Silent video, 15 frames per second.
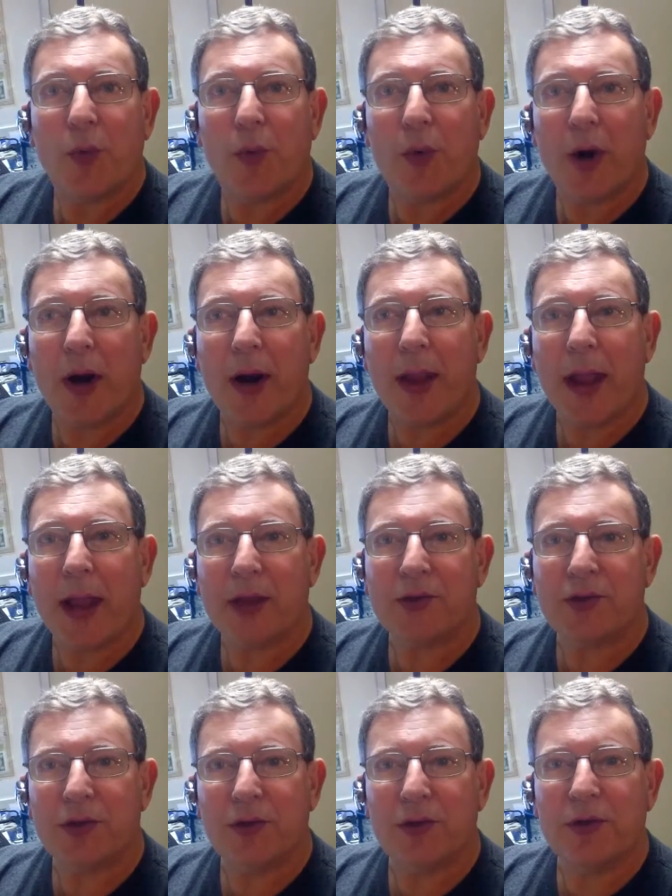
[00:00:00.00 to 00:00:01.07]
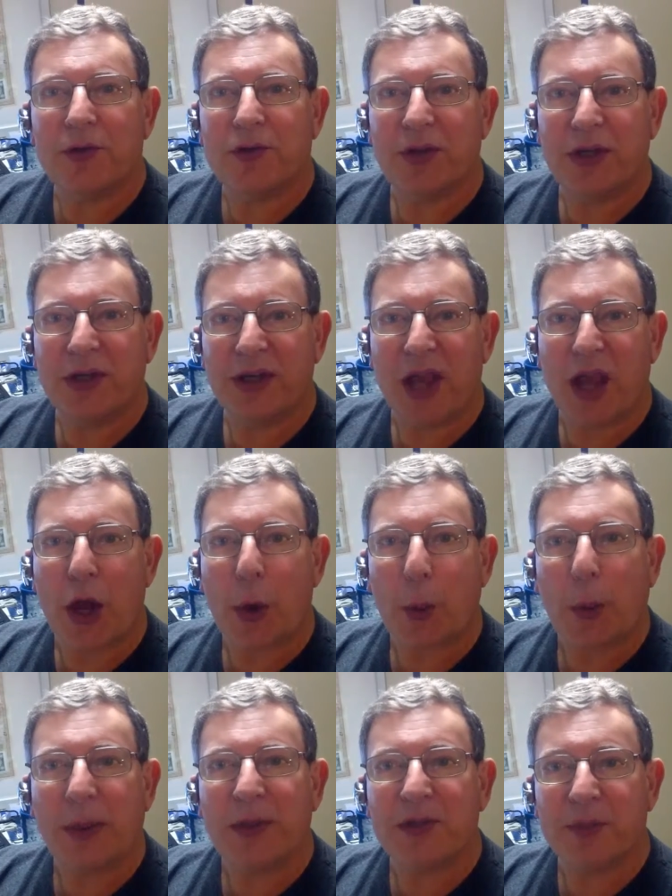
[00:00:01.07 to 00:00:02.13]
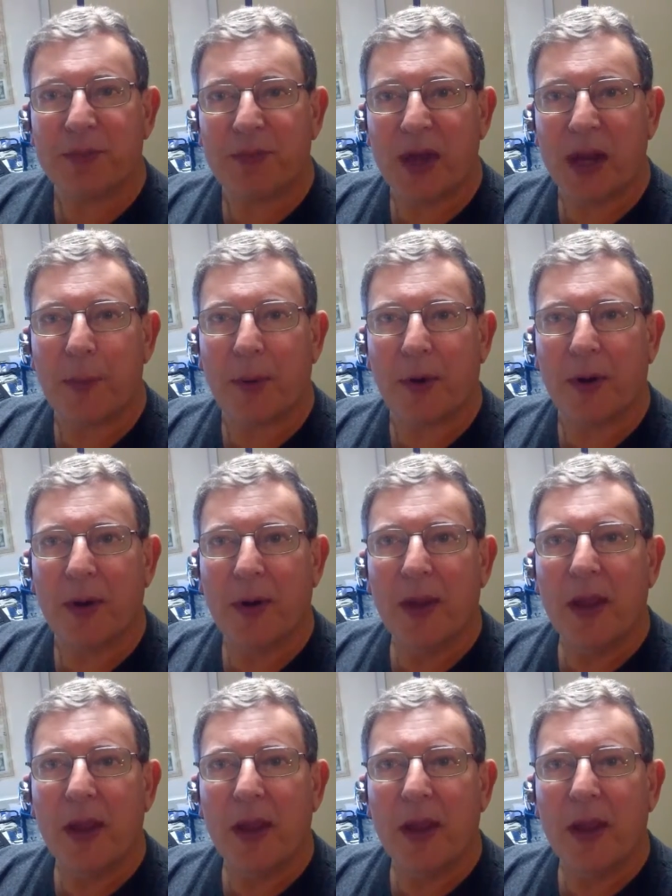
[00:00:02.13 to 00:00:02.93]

where I ask you to sit down with some paper